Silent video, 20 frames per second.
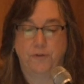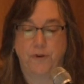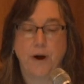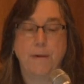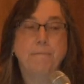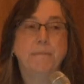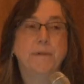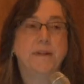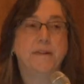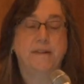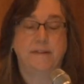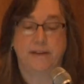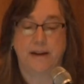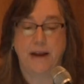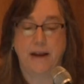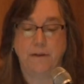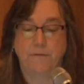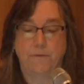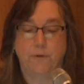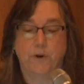from the
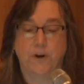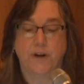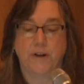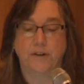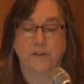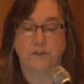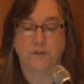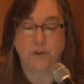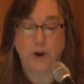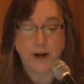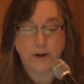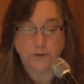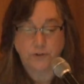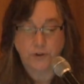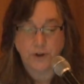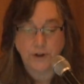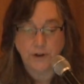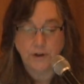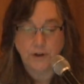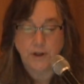state for
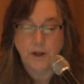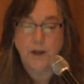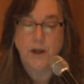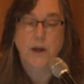construction,